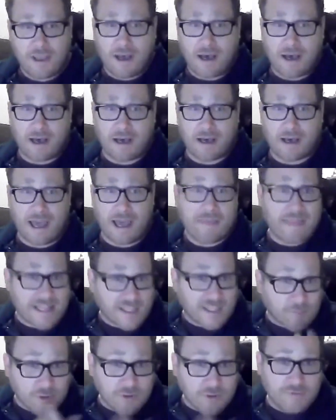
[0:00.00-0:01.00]
And
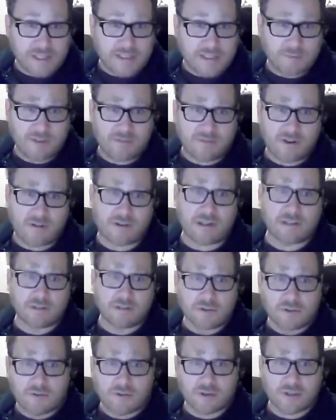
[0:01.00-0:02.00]
that's proving to be very
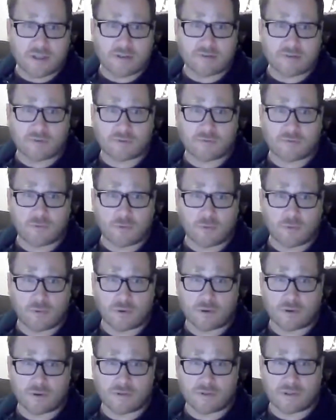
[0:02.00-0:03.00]
lucrative
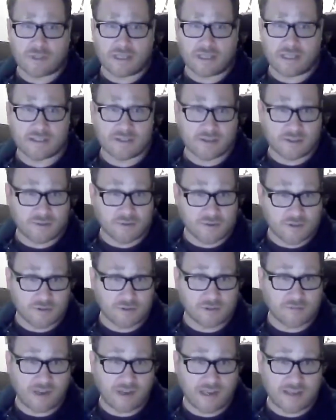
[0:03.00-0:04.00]
for the
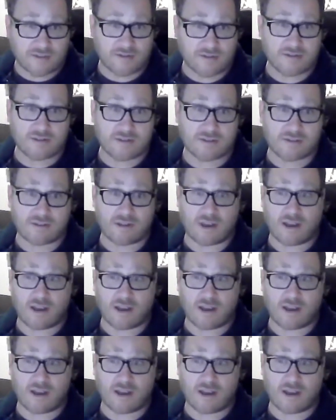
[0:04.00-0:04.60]
institutional investors.